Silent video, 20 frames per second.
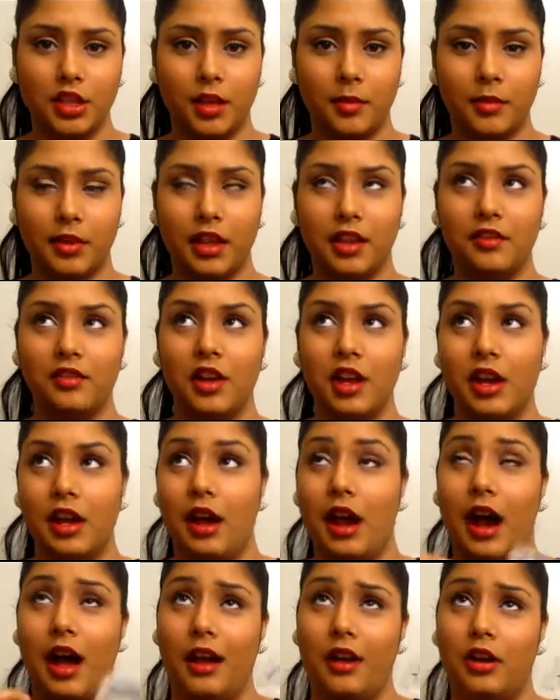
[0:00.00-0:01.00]
I believe.
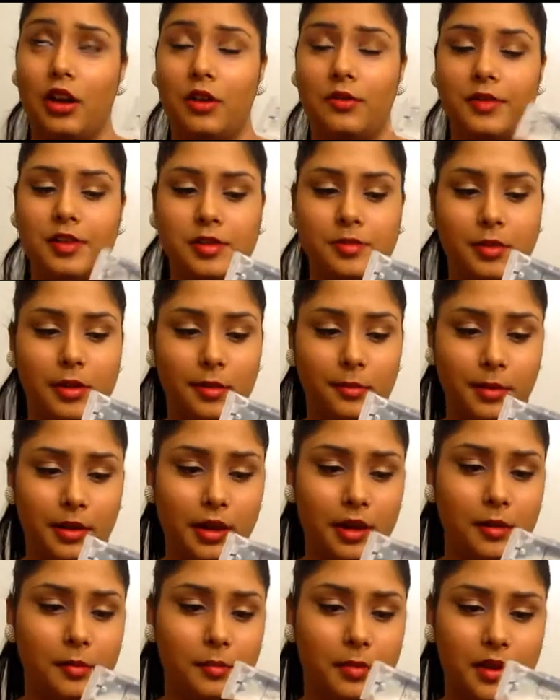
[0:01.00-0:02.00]
I don't know if it's
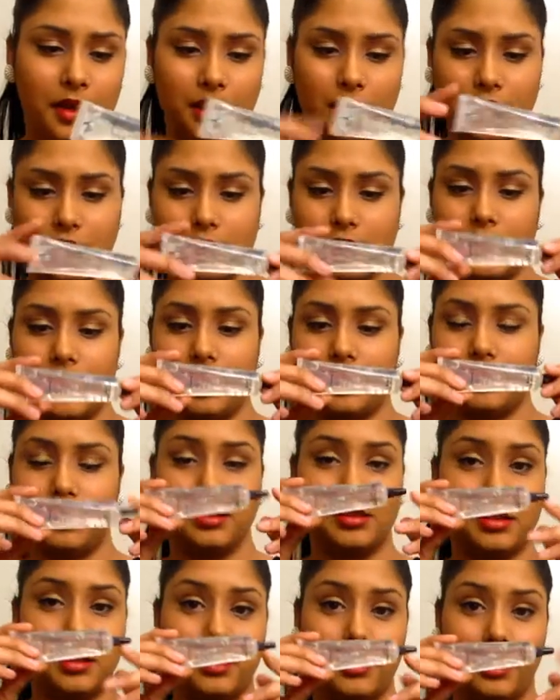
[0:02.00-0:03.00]
permanent, but it's just like
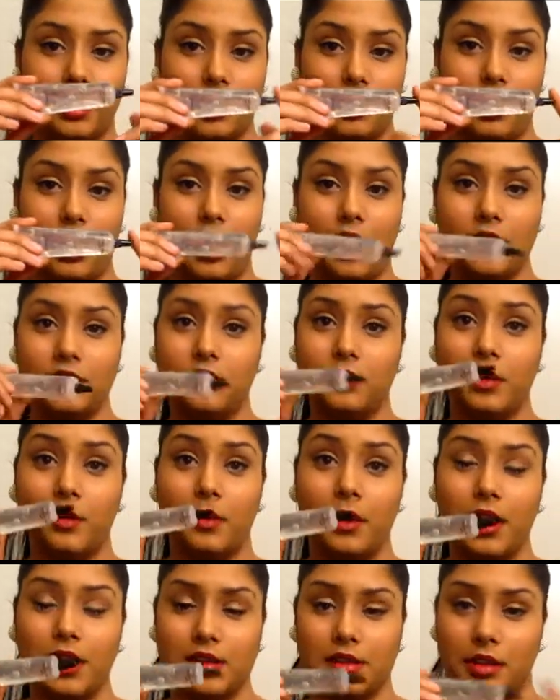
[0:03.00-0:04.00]
this clear gloss. You can
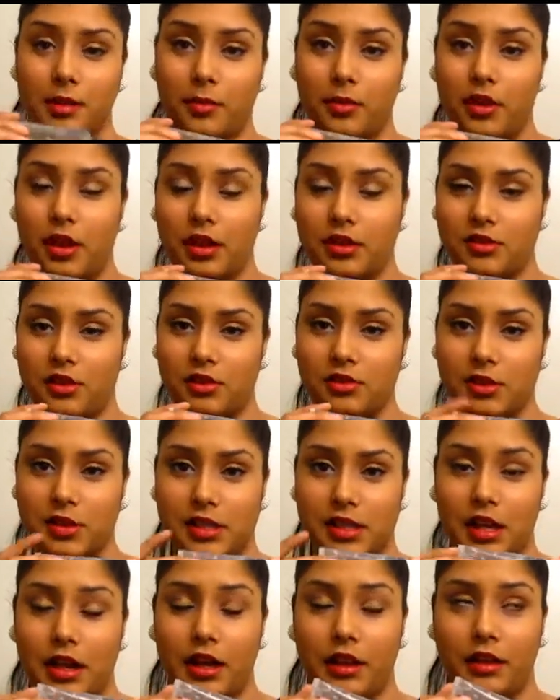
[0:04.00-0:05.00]
wear it as lip gloss, also
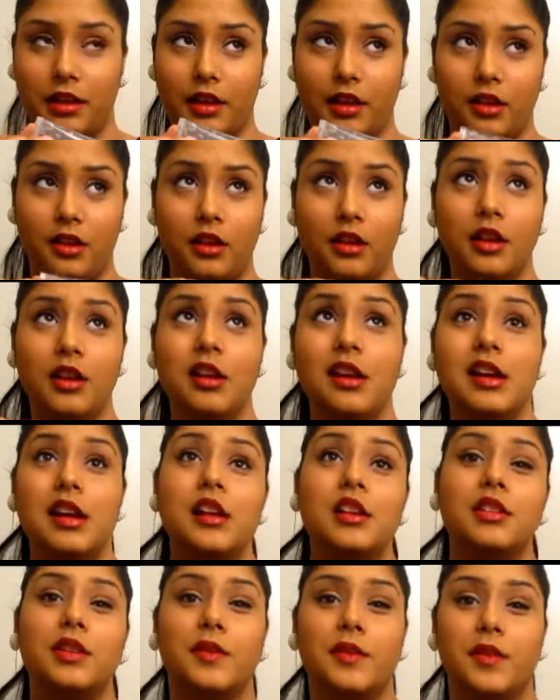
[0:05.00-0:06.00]
as highlighter.
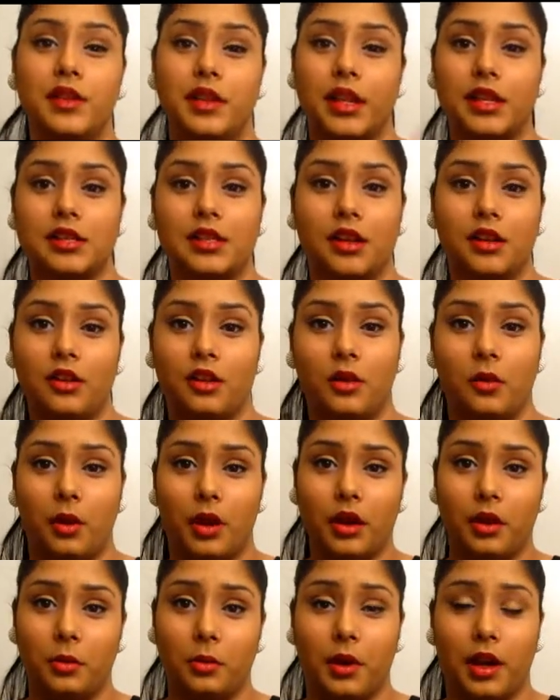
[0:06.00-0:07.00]
So for days that I don't
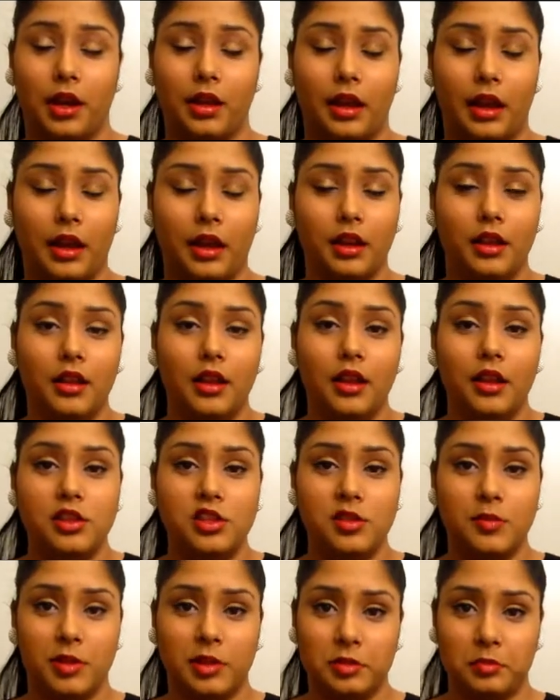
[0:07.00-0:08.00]
want to wear like
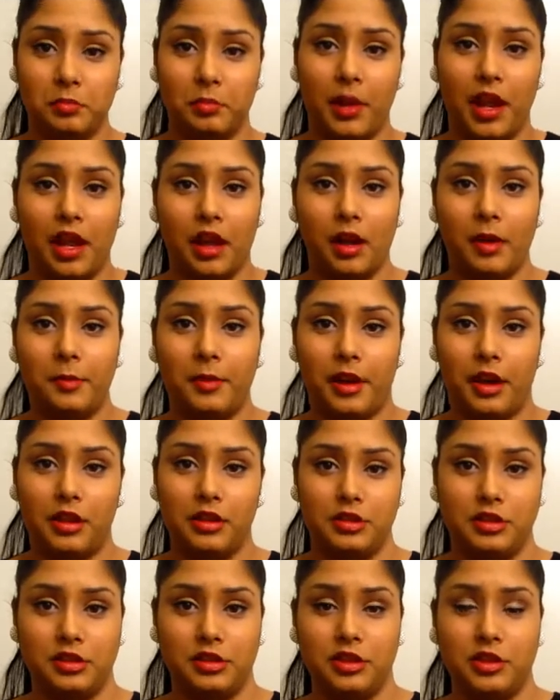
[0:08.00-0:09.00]
too much makeup, I'll
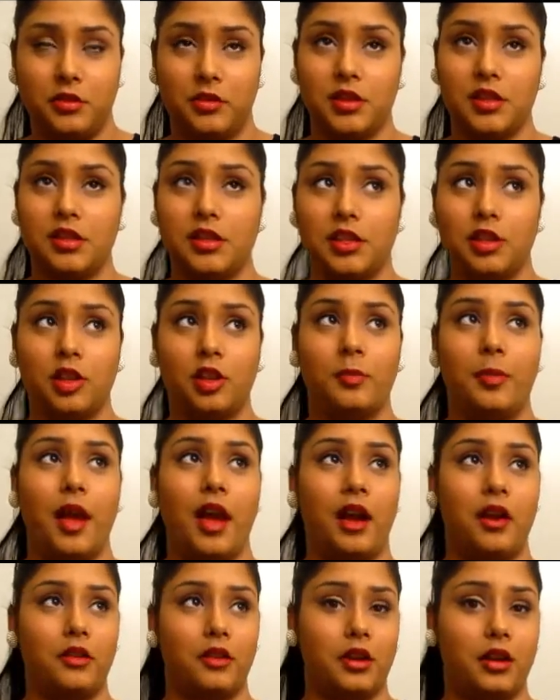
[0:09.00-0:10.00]
just do concealer
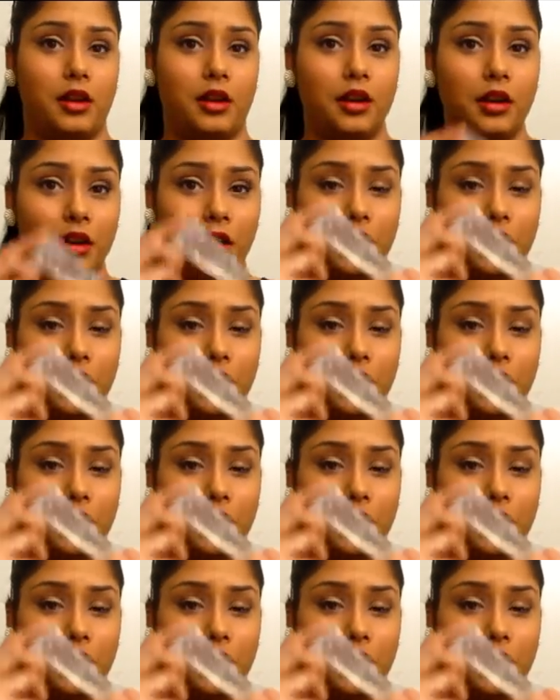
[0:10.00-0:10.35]
powder